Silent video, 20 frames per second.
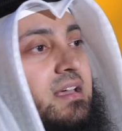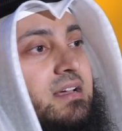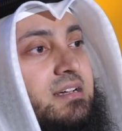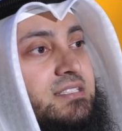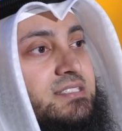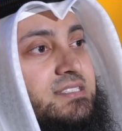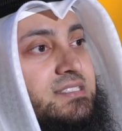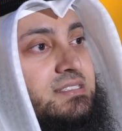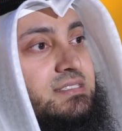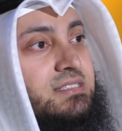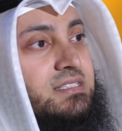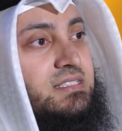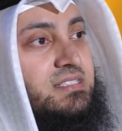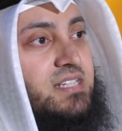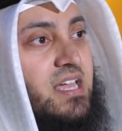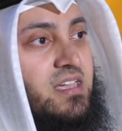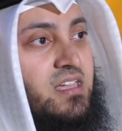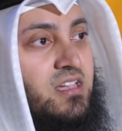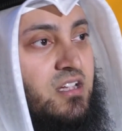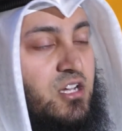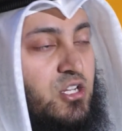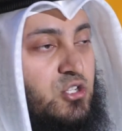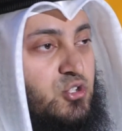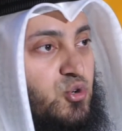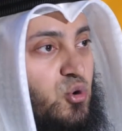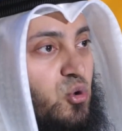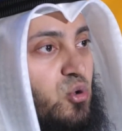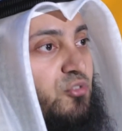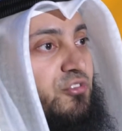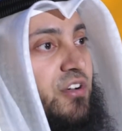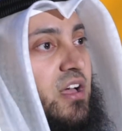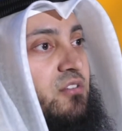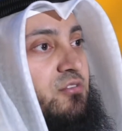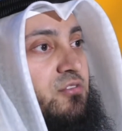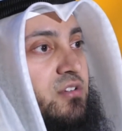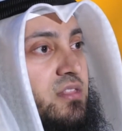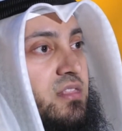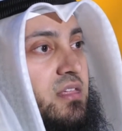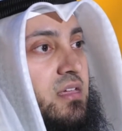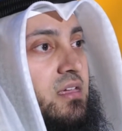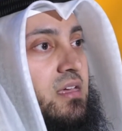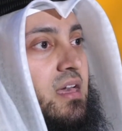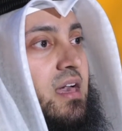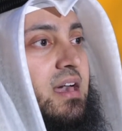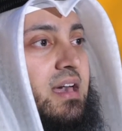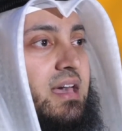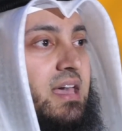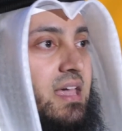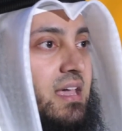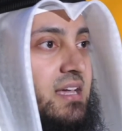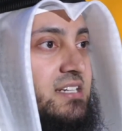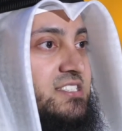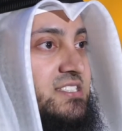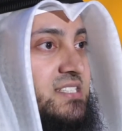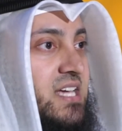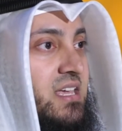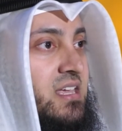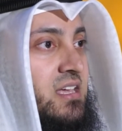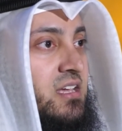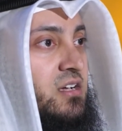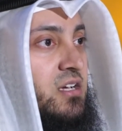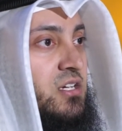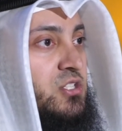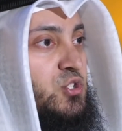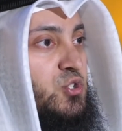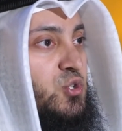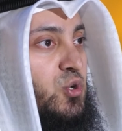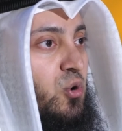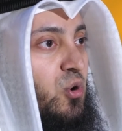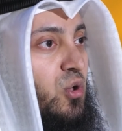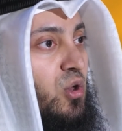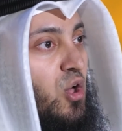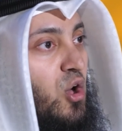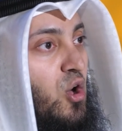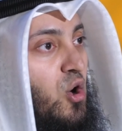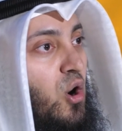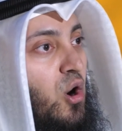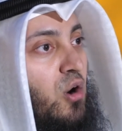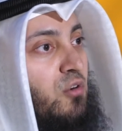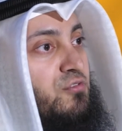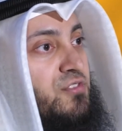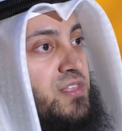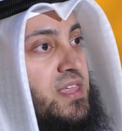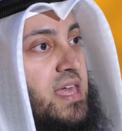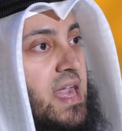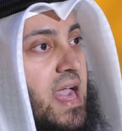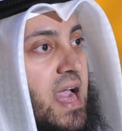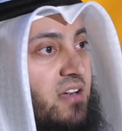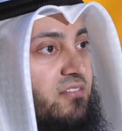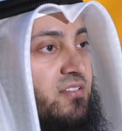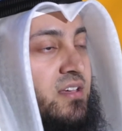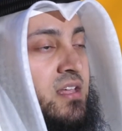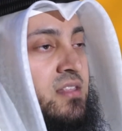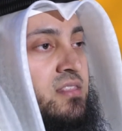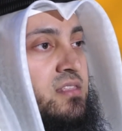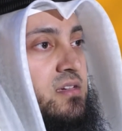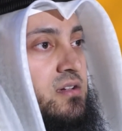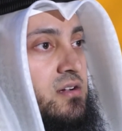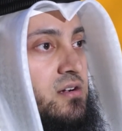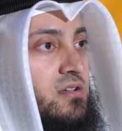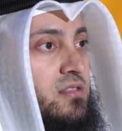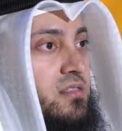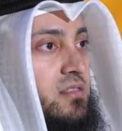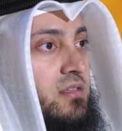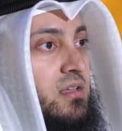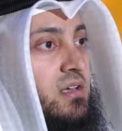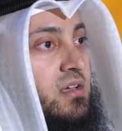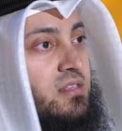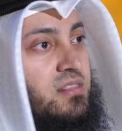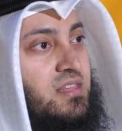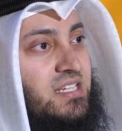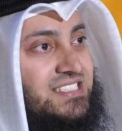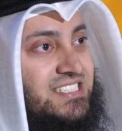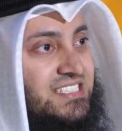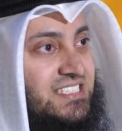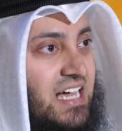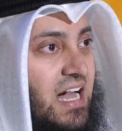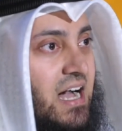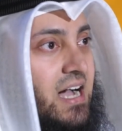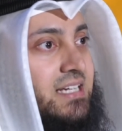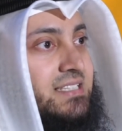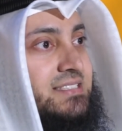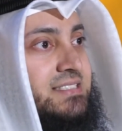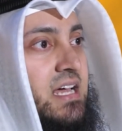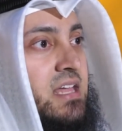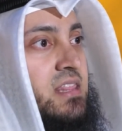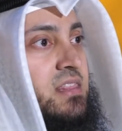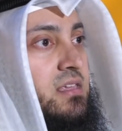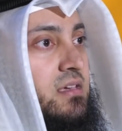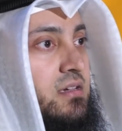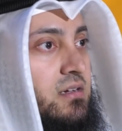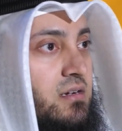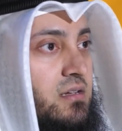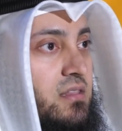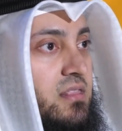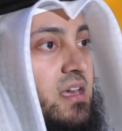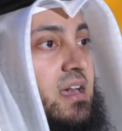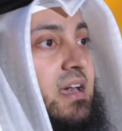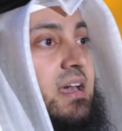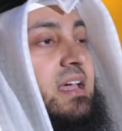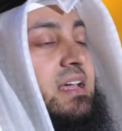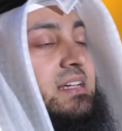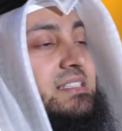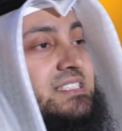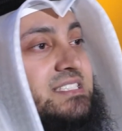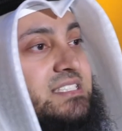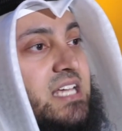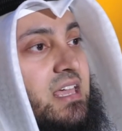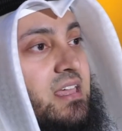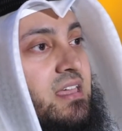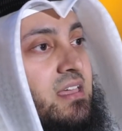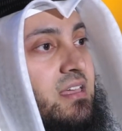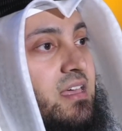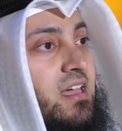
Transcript: is taking control of everything. He is taking control of the heaven and the earth, the skies and the earth. He is taking